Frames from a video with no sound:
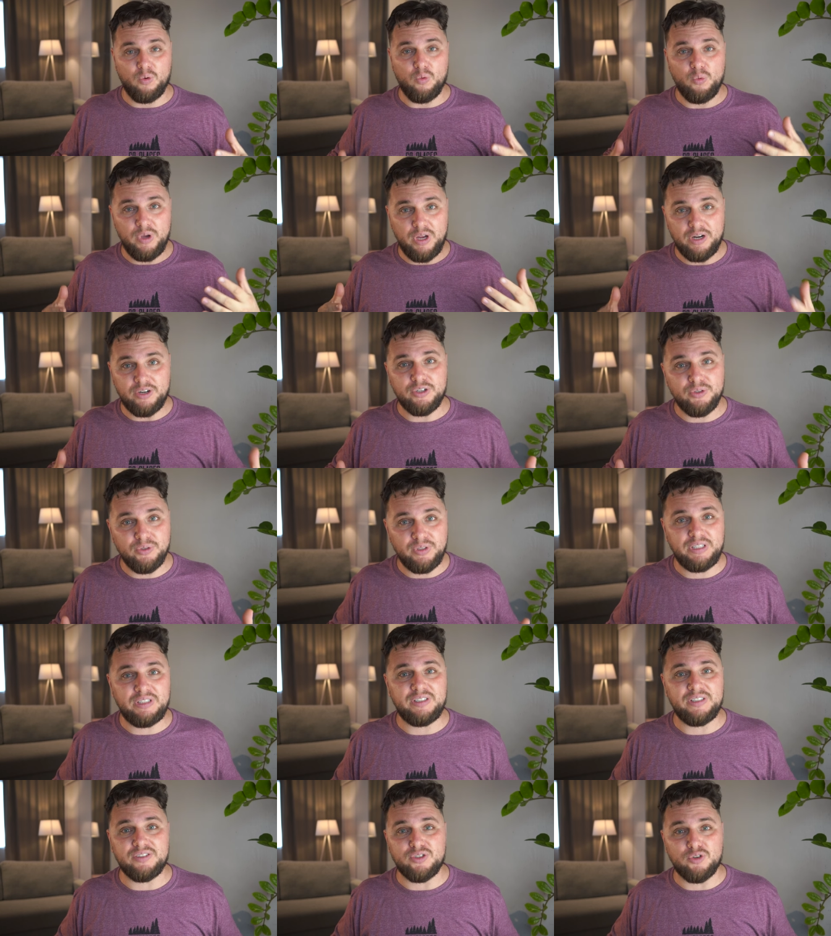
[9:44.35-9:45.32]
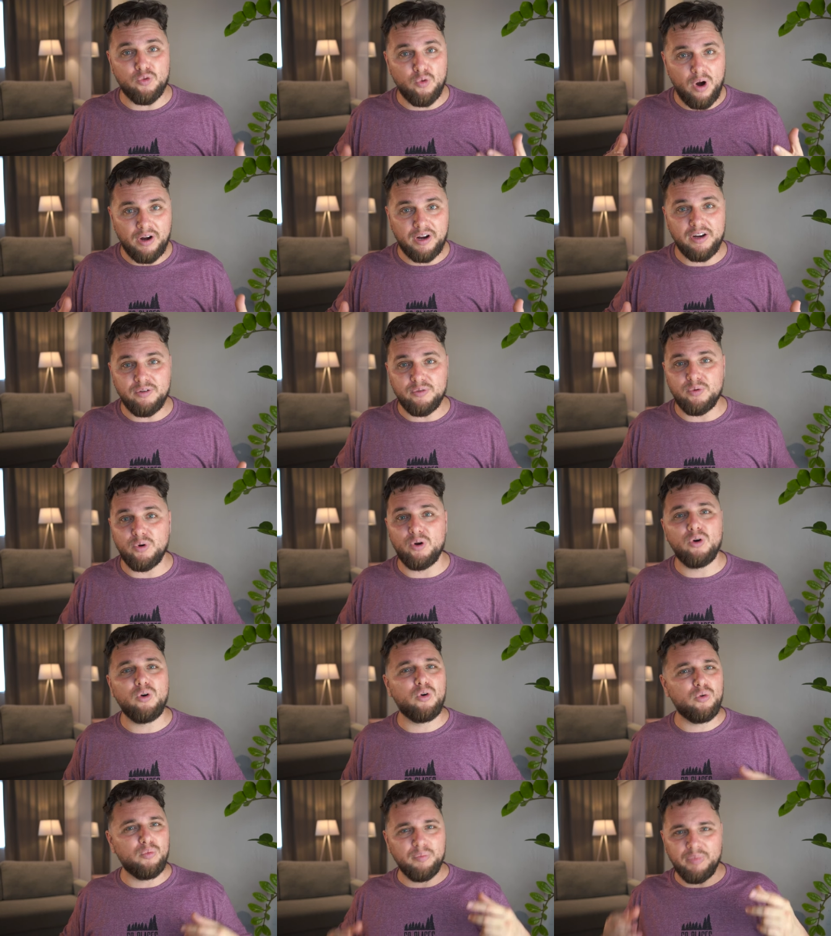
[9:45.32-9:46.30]
we are doing this rock and
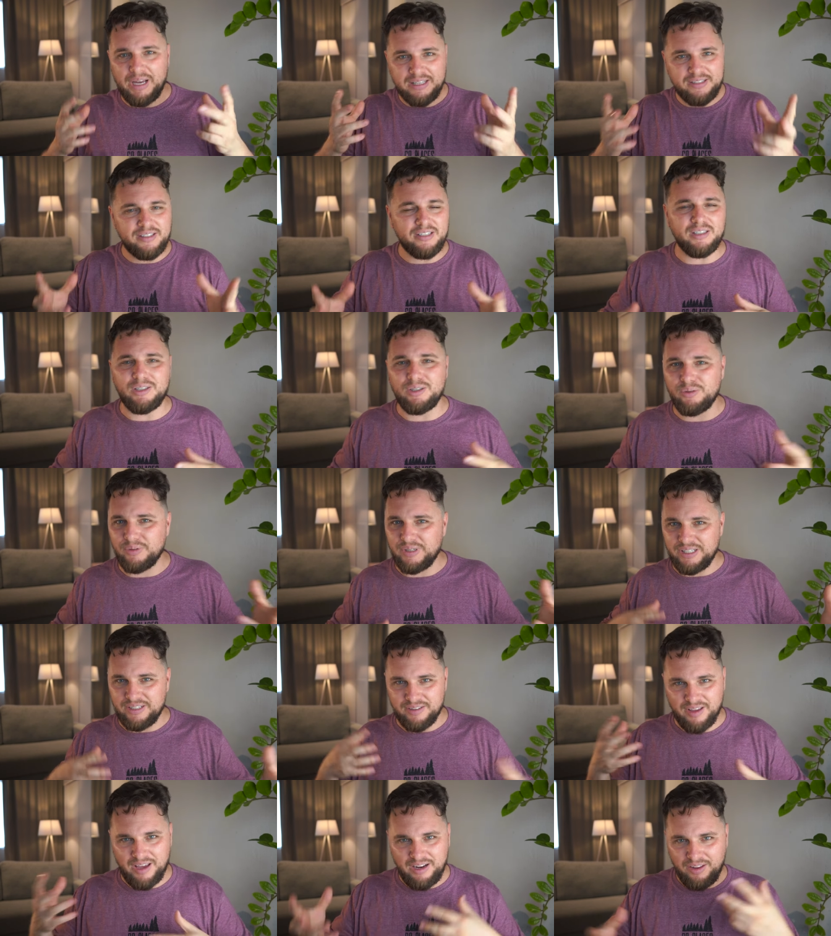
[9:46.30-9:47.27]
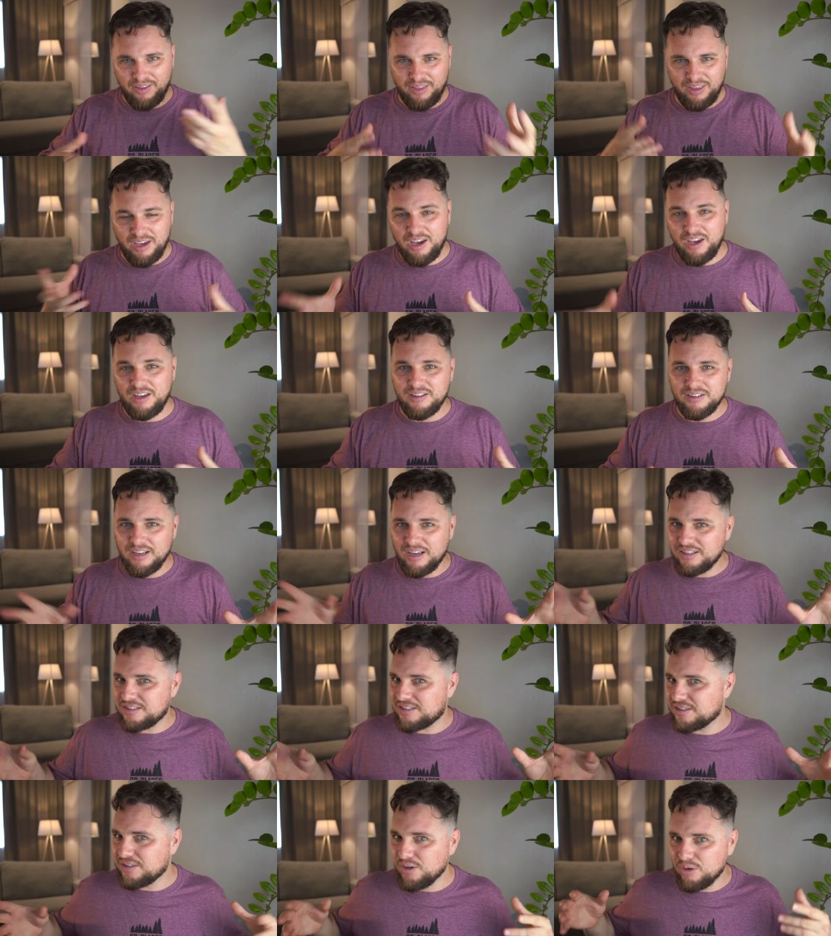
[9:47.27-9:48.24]
roll, metal, and anything
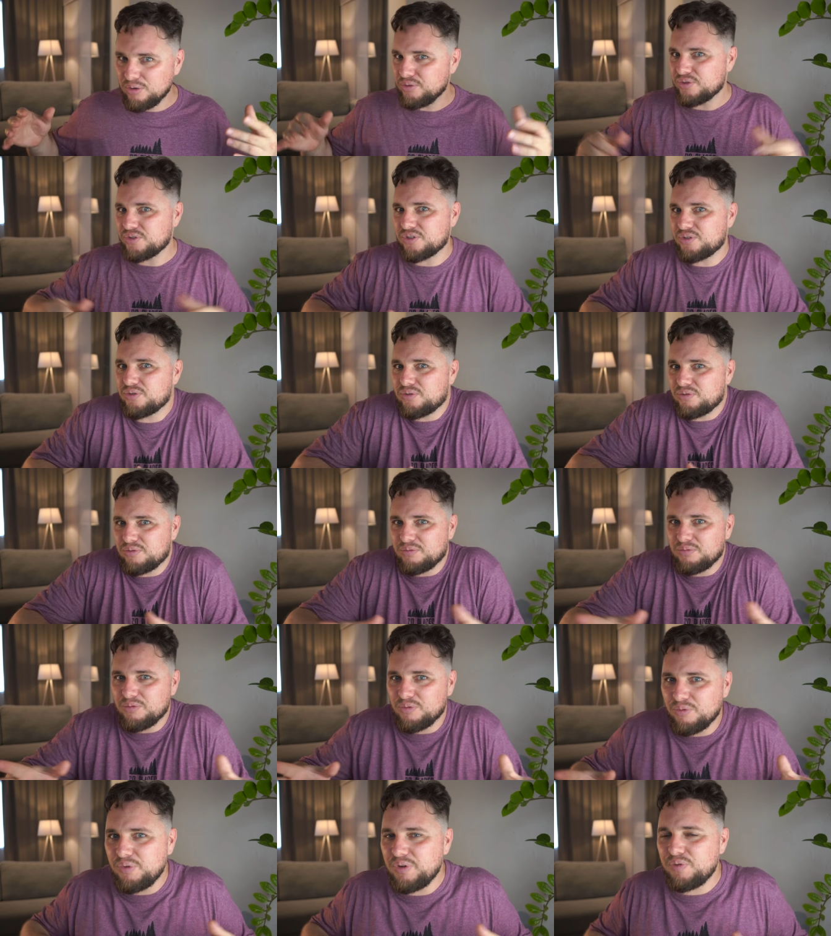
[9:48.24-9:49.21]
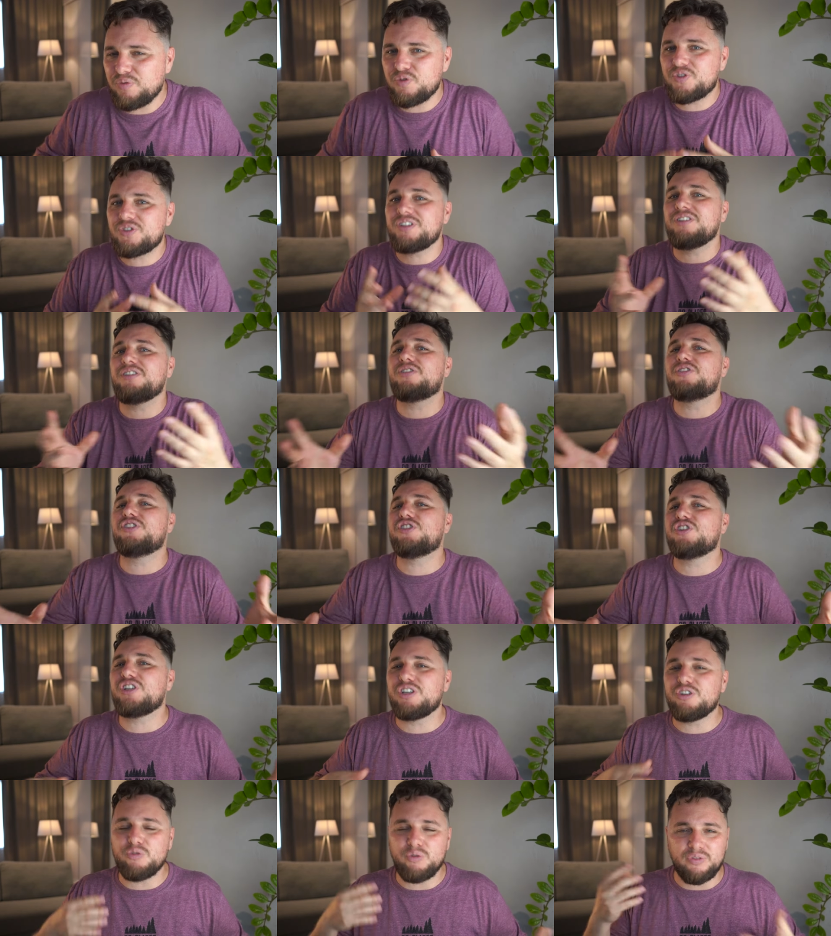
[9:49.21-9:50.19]
that goes with
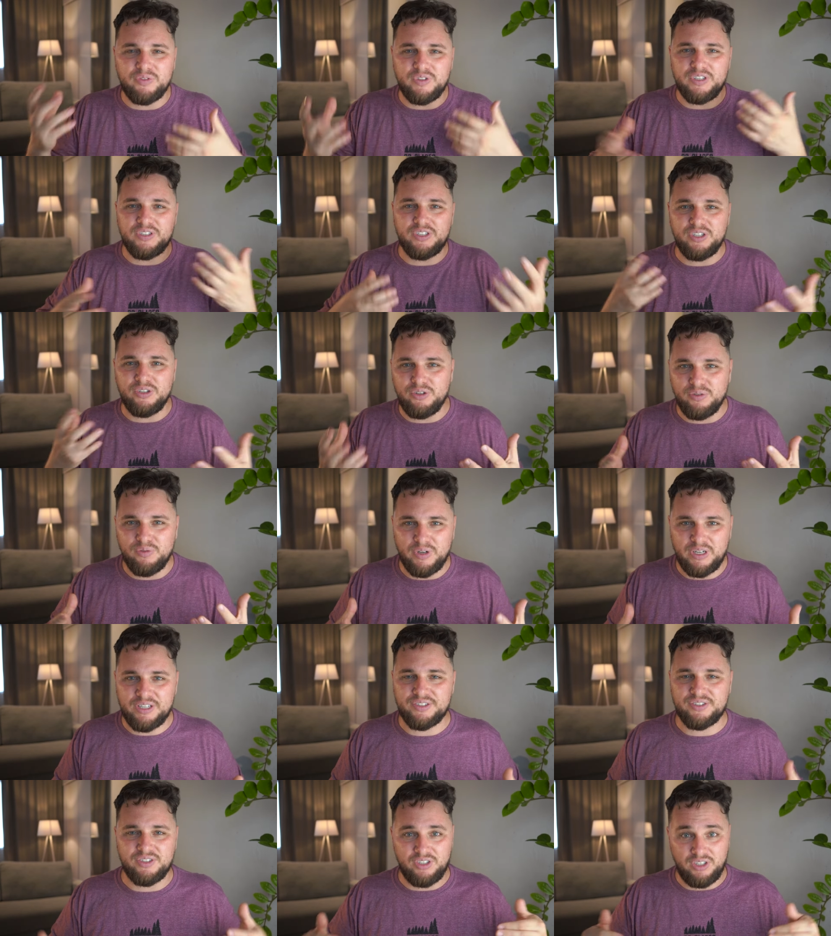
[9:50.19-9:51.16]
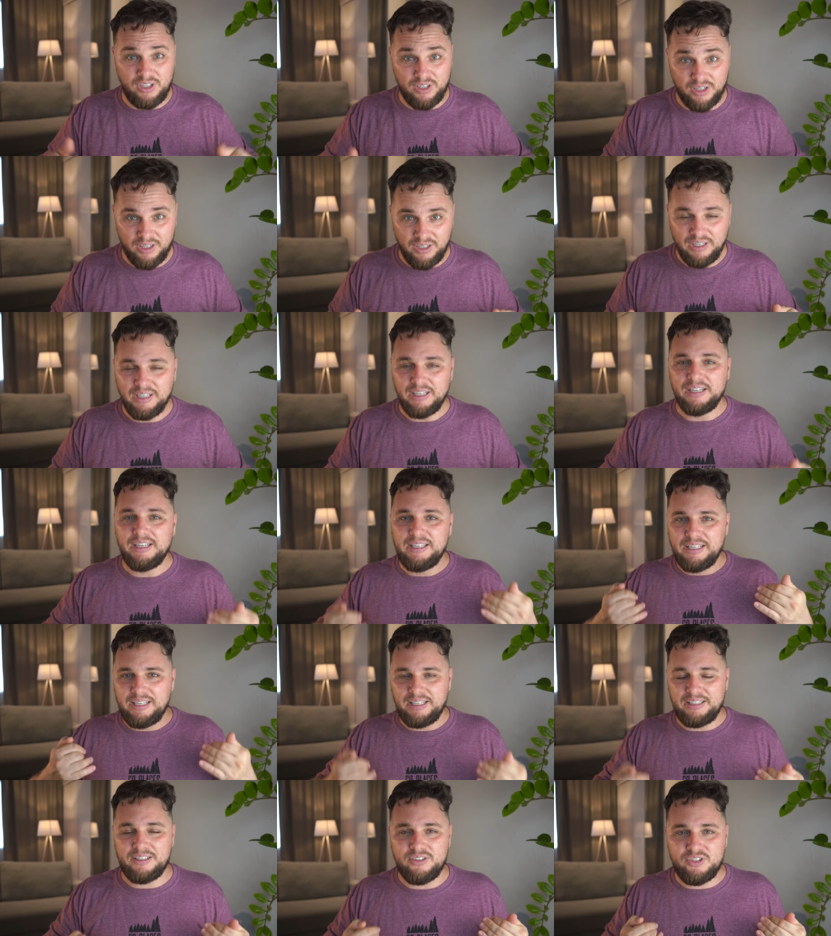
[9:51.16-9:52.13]
synergy with this universe here
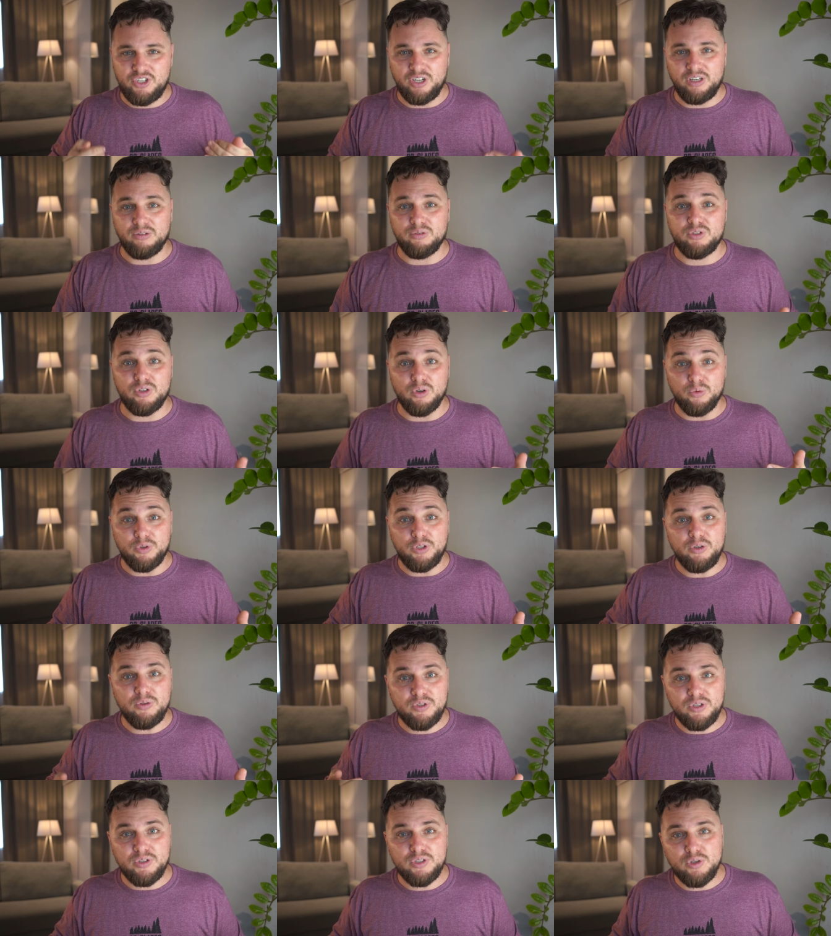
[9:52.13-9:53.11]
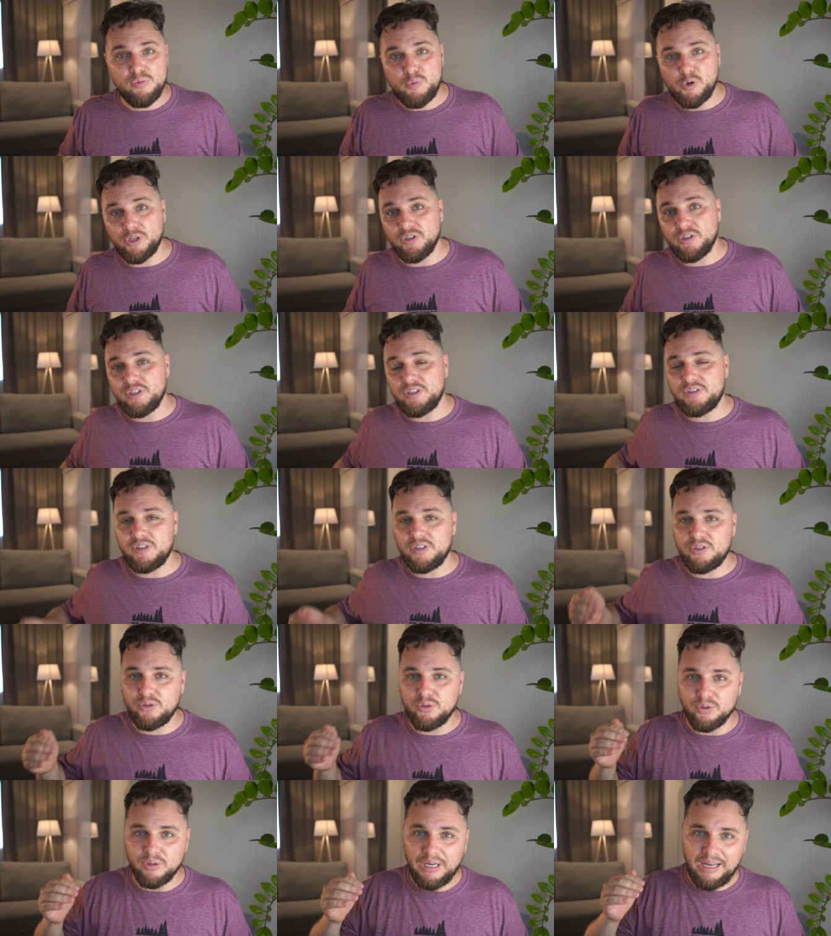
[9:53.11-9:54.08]
in this channel. So use this opportunity
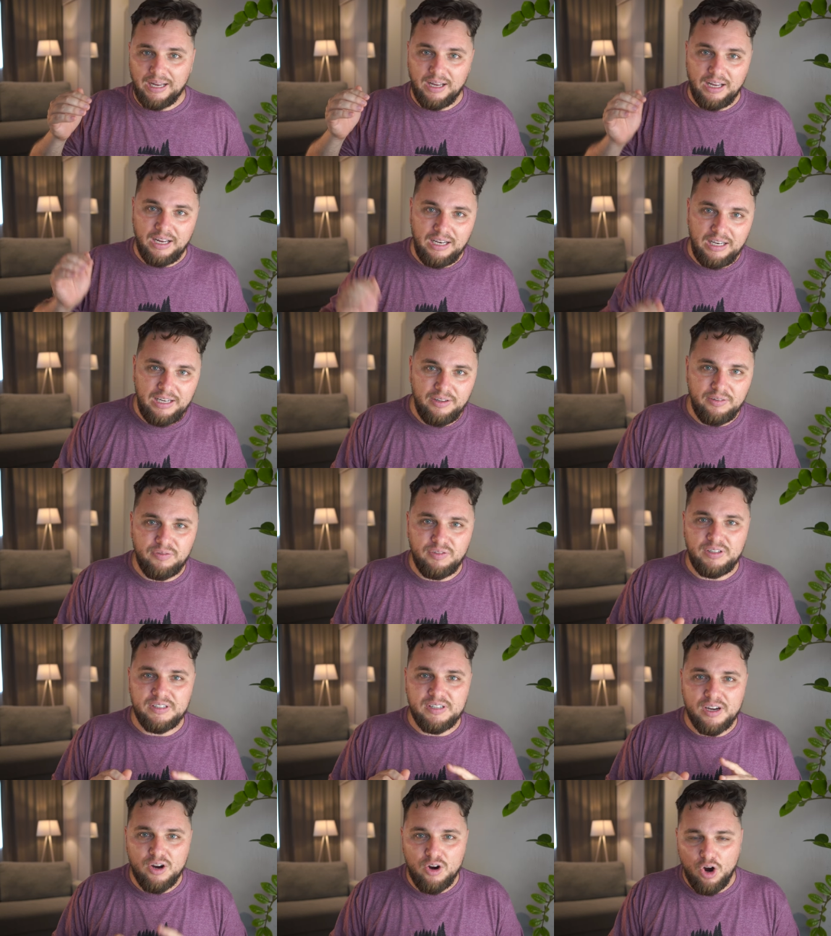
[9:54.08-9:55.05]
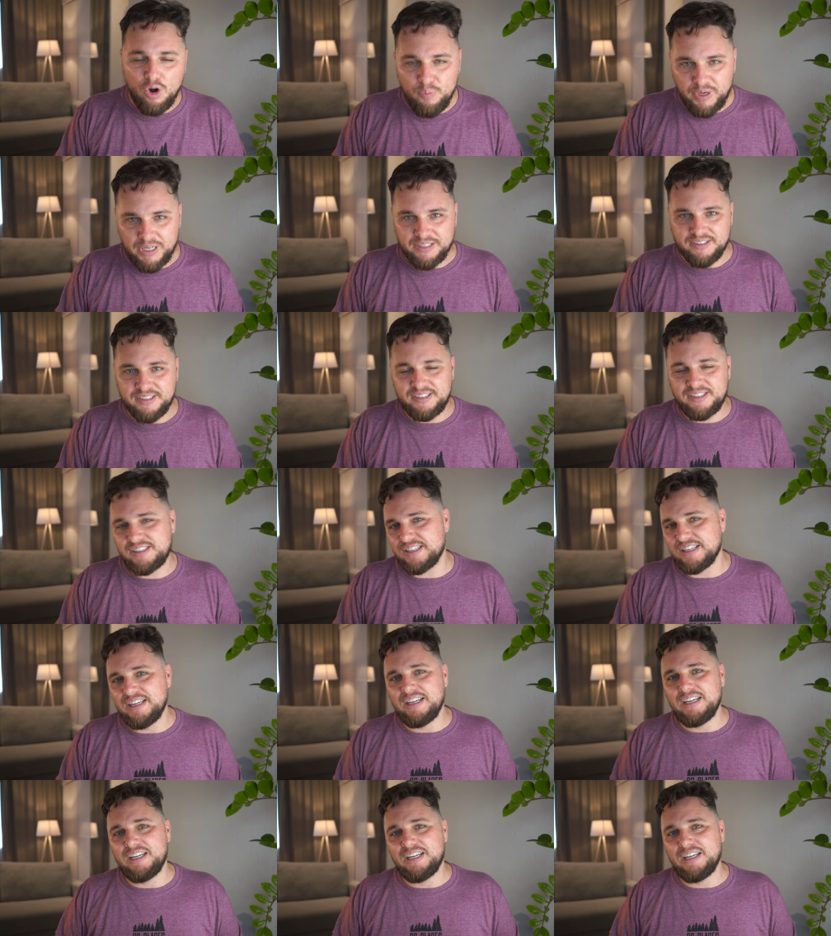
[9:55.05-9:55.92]
to leave in the comments